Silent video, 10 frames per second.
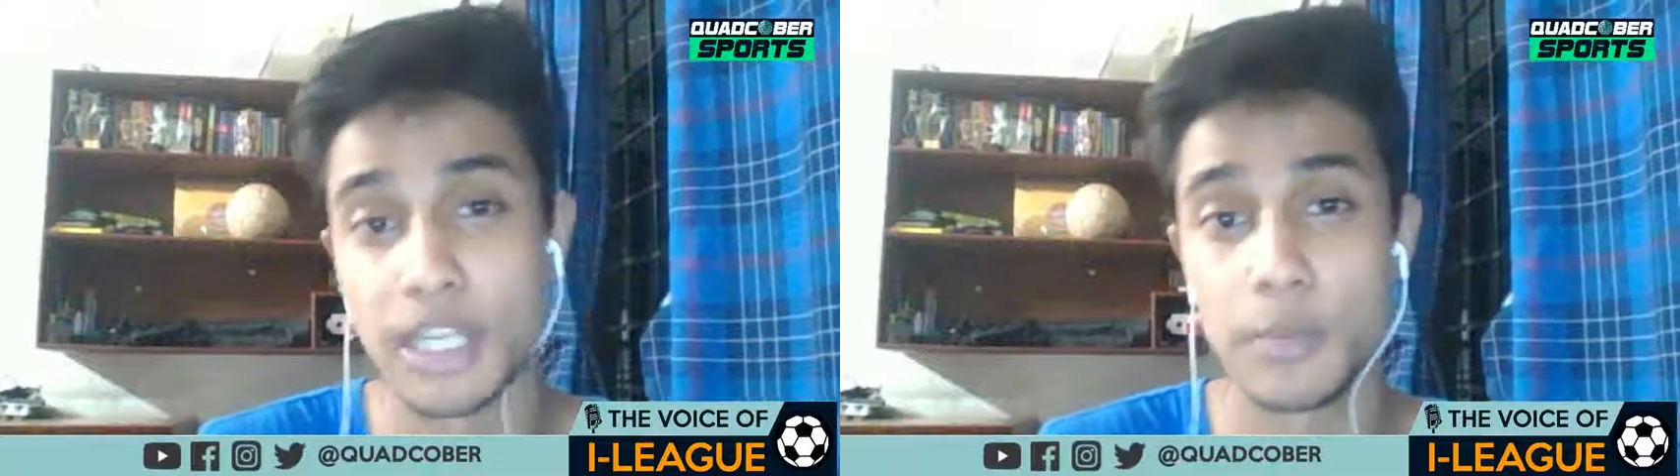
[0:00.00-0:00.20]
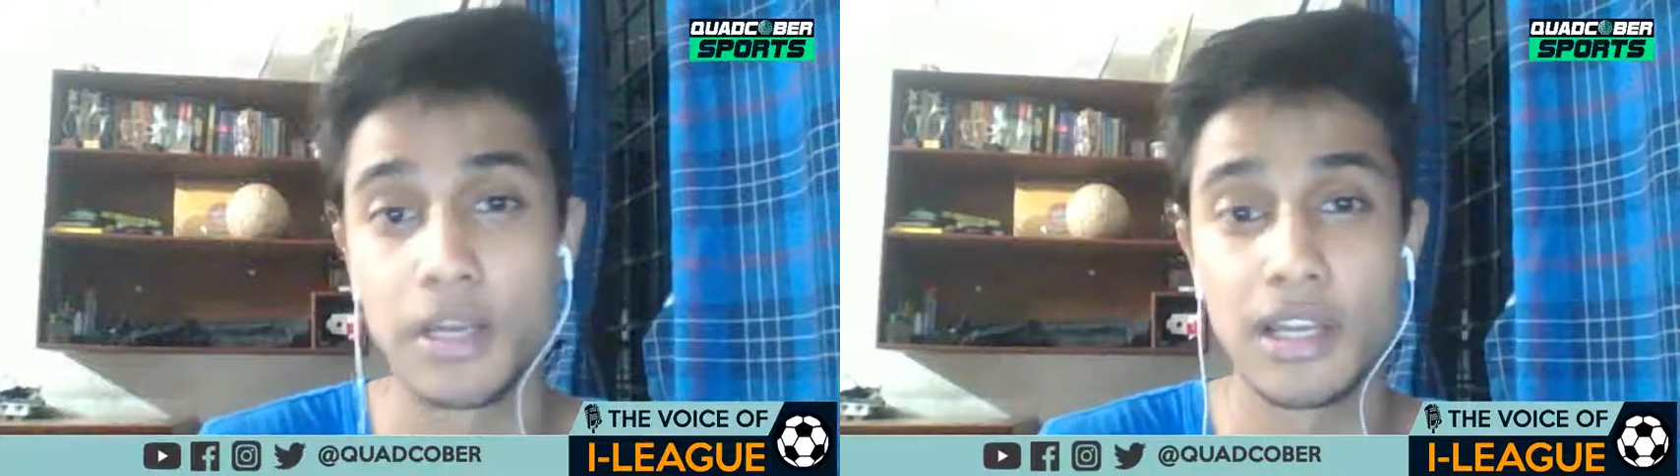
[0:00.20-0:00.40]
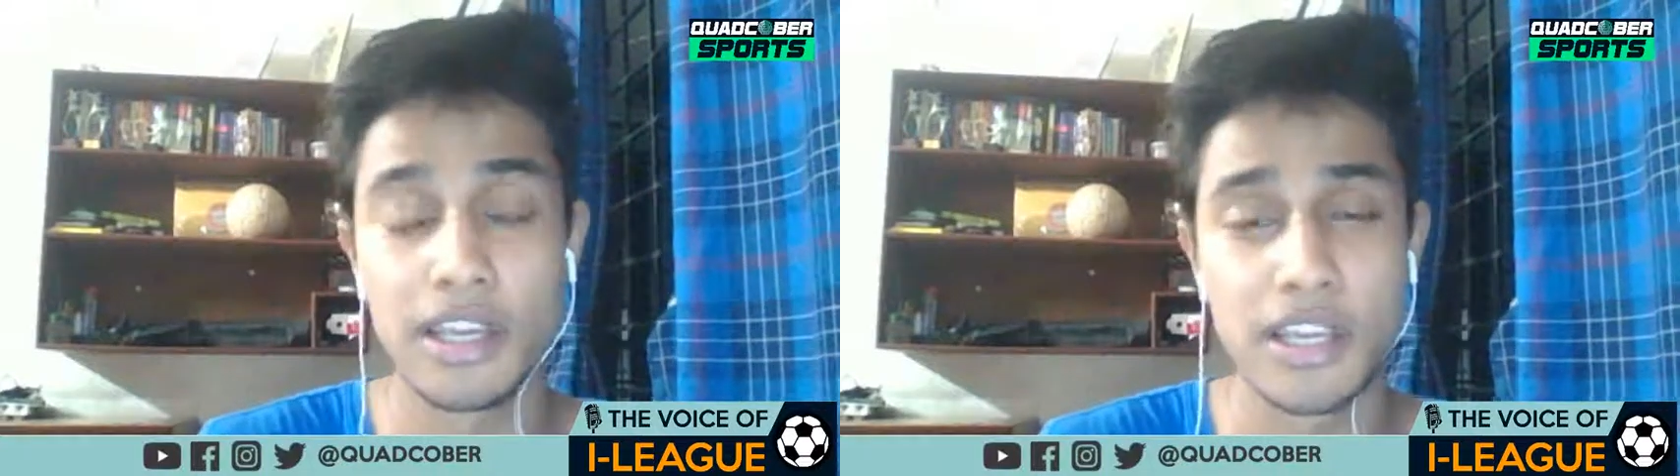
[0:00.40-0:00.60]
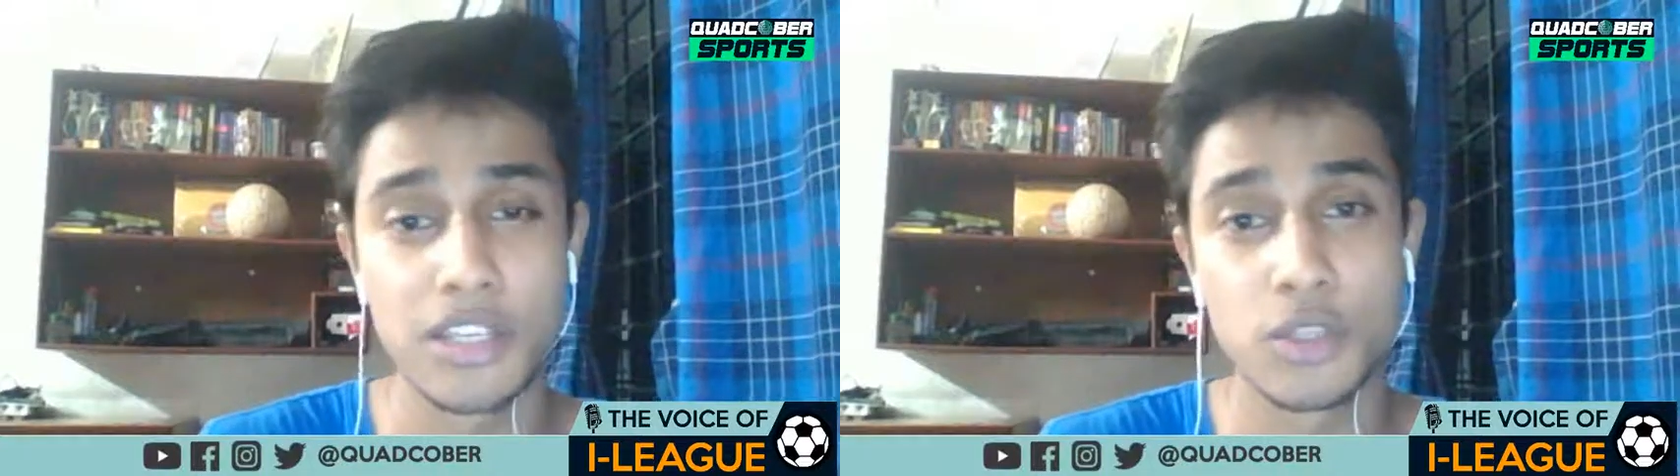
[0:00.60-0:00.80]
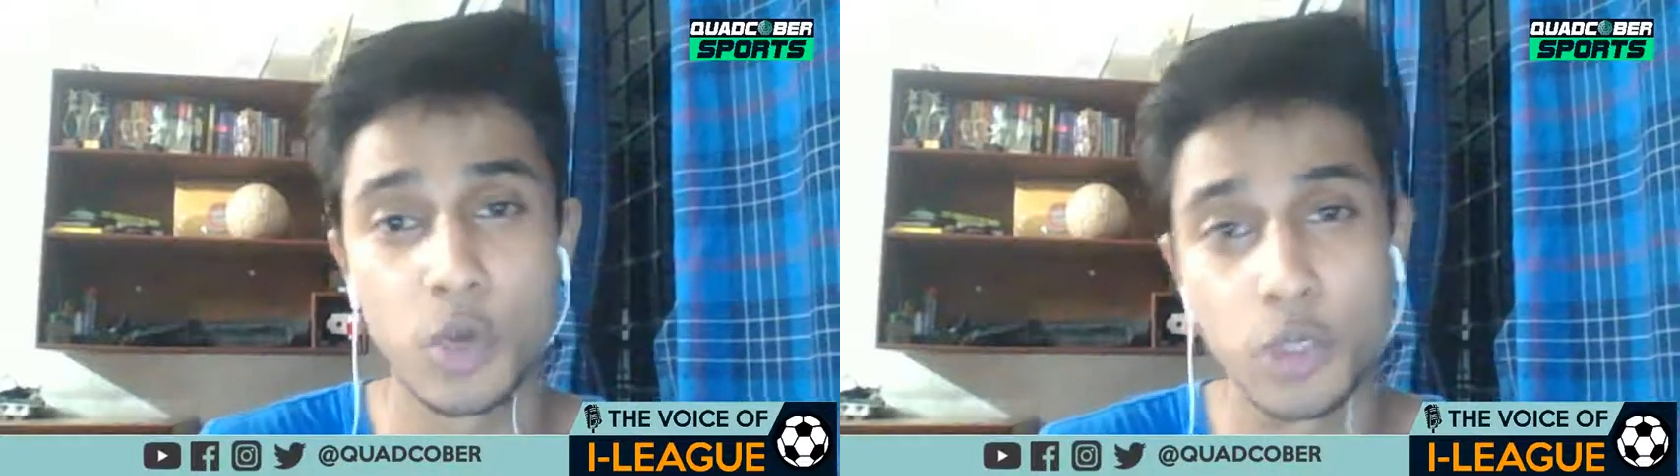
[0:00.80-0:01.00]
table
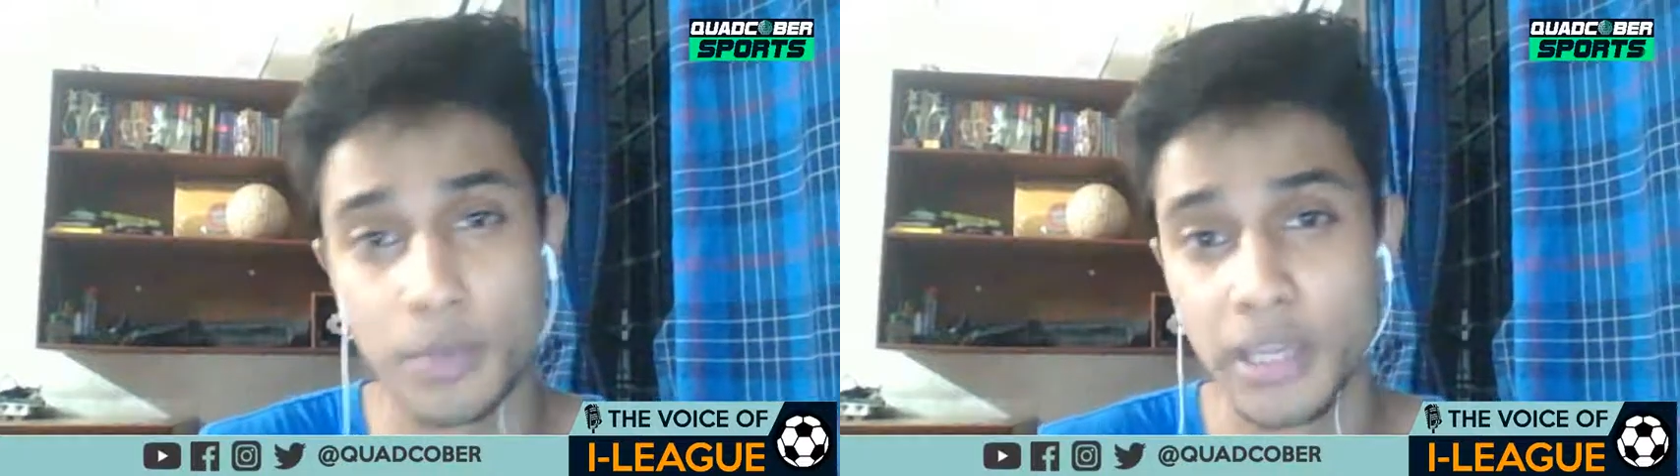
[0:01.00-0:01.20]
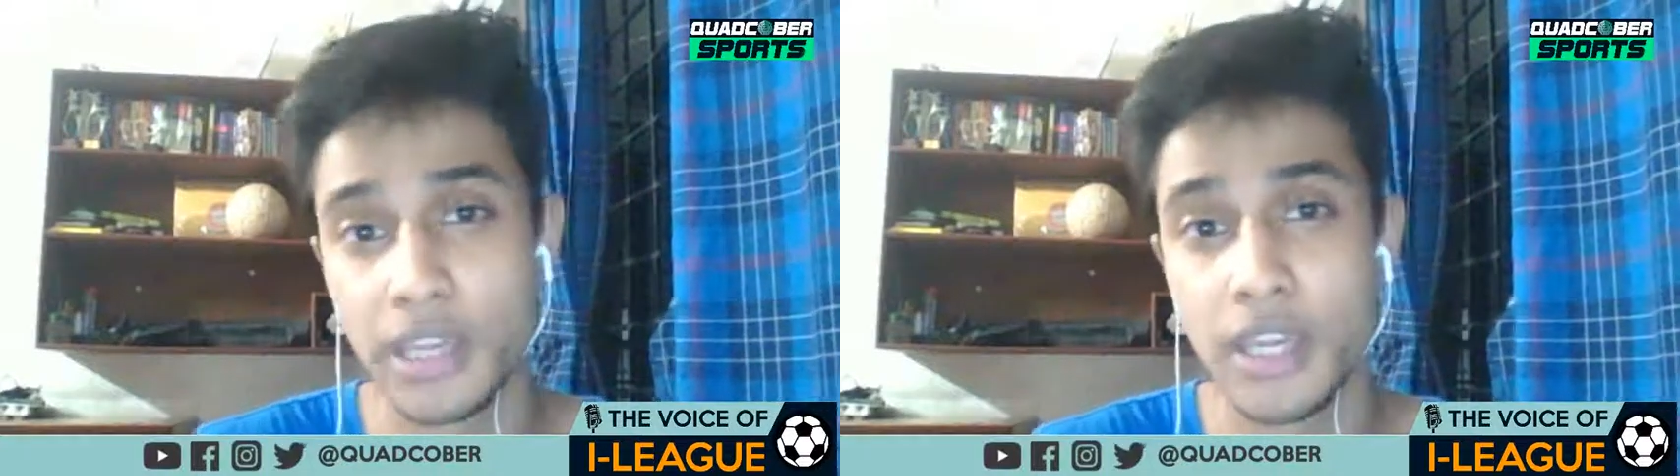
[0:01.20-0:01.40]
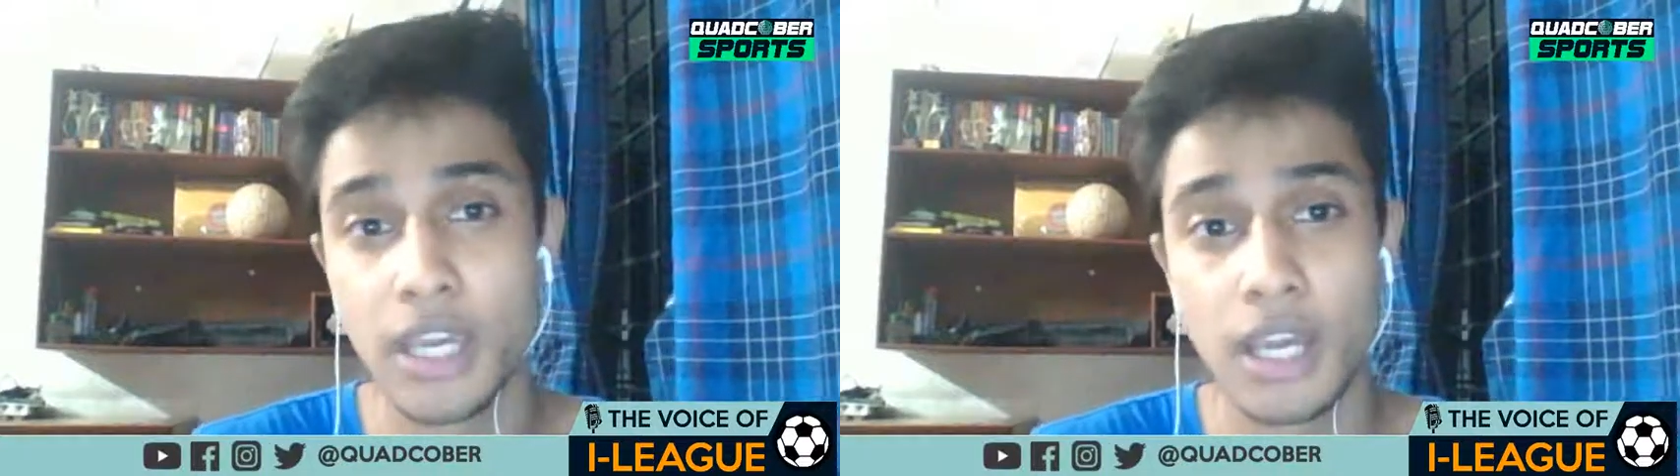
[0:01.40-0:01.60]
is going to be